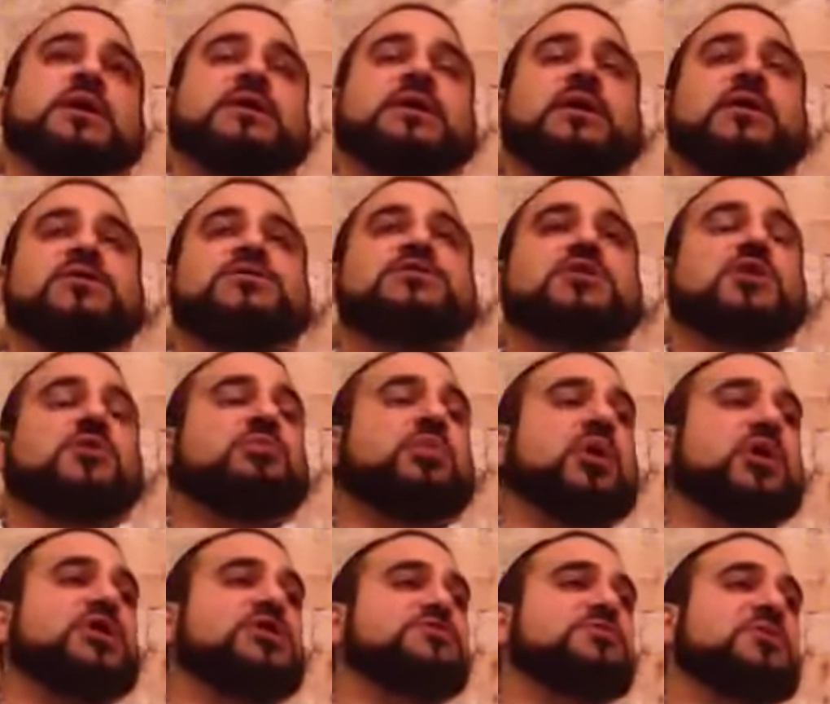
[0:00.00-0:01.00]
There are certain
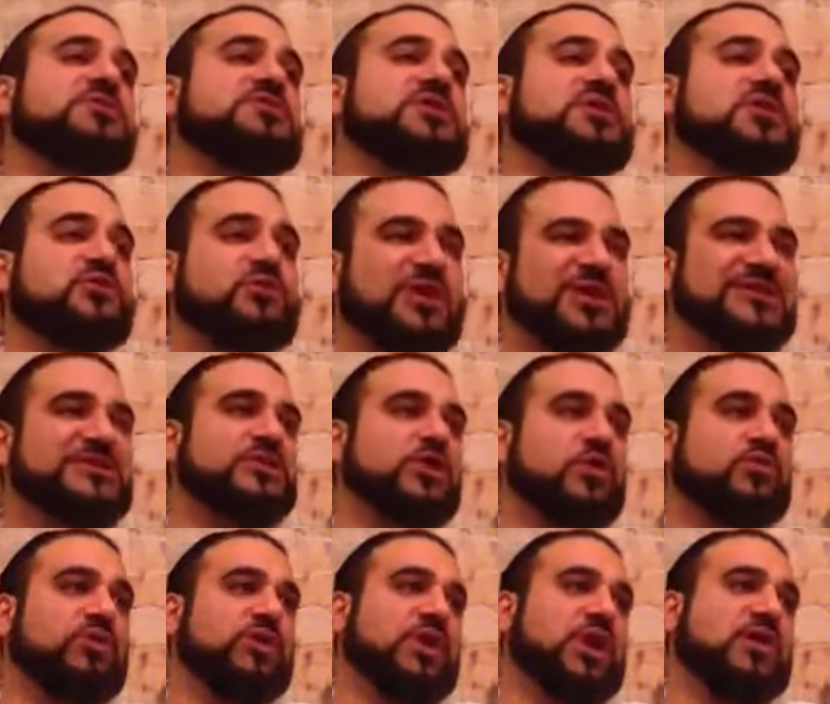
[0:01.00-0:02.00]
punishments that there is
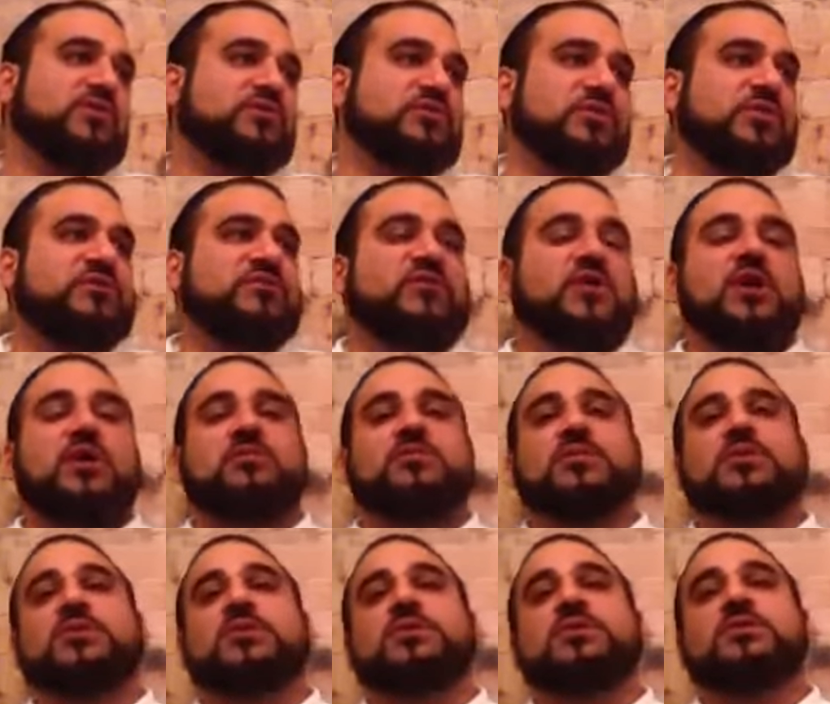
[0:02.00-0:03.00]
no recovery
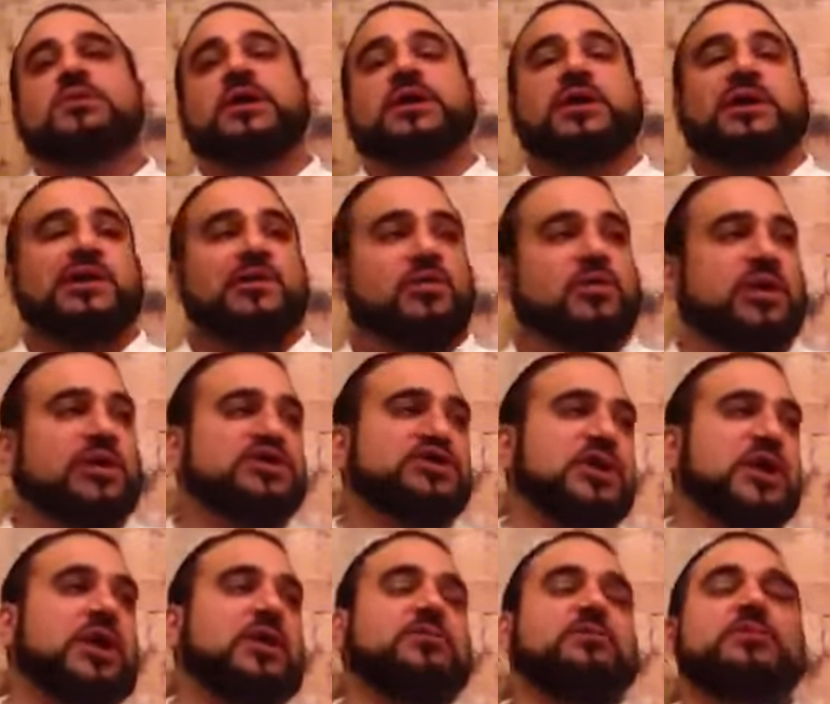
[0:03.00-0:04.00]
from, like Chilul
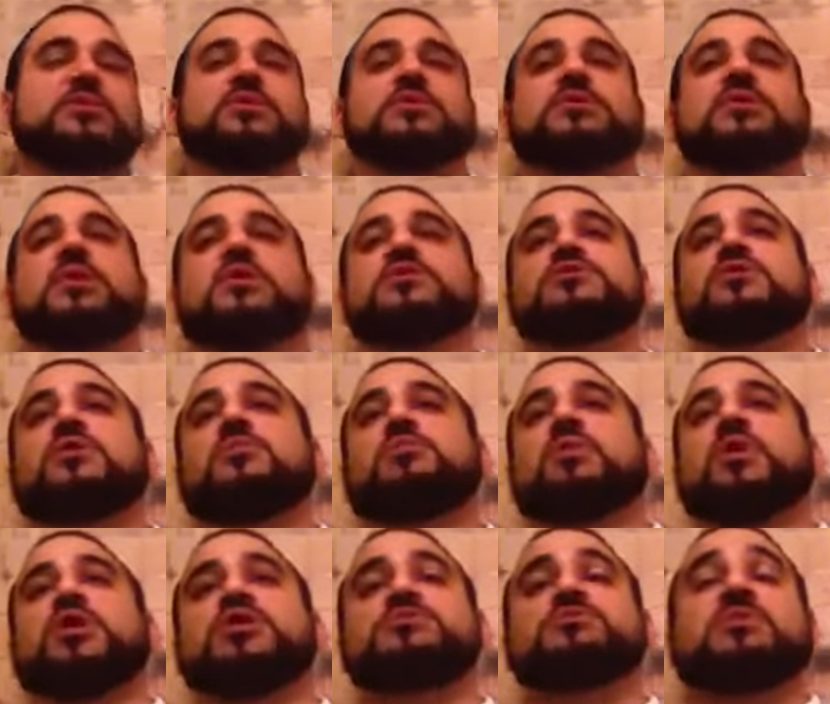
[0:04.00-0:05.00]
Hashem. There are certain
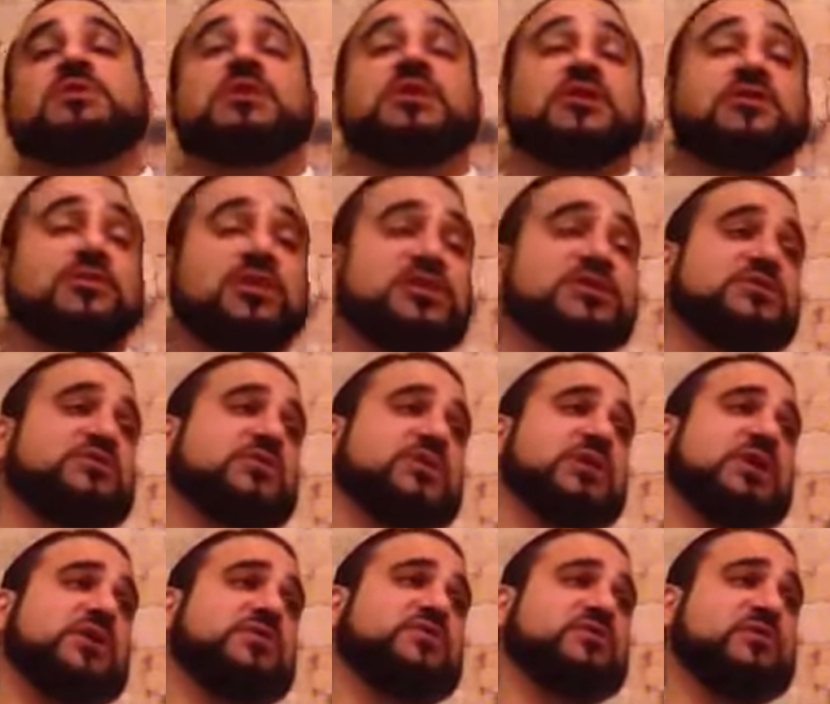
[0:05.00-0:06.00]
punishments that there is a
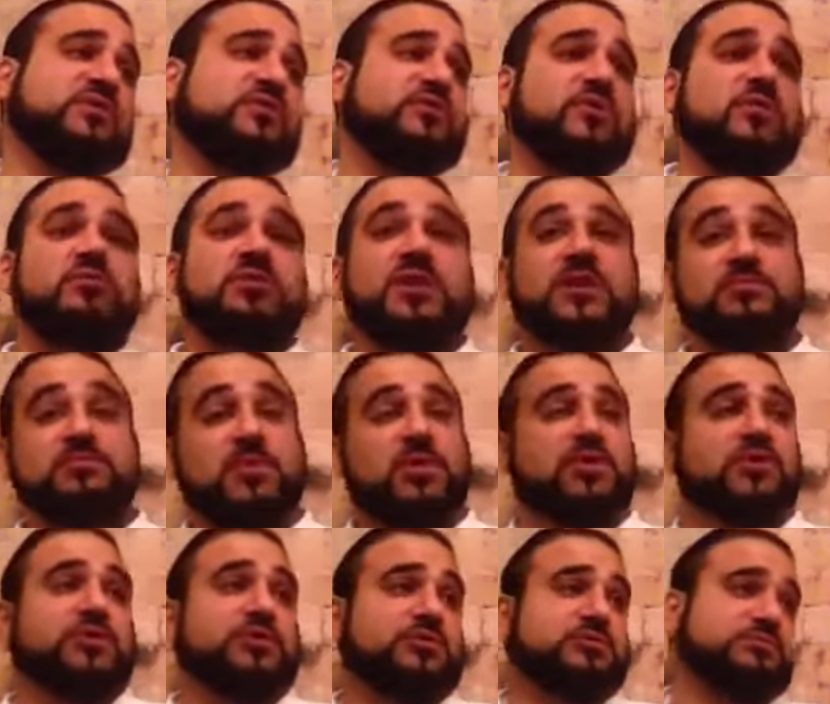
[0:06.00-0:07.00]
recovery from, like
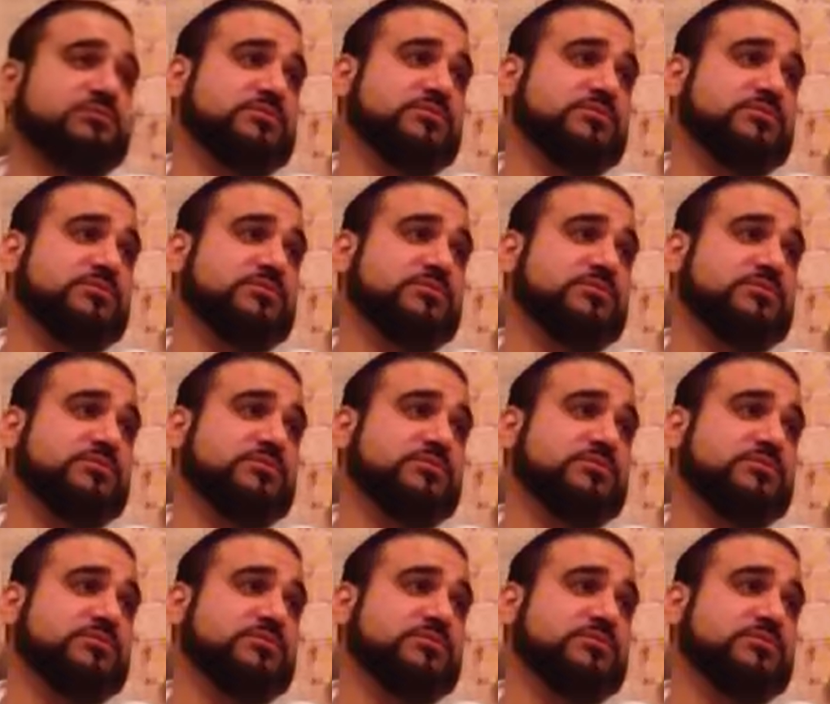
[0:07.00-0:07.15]
murder.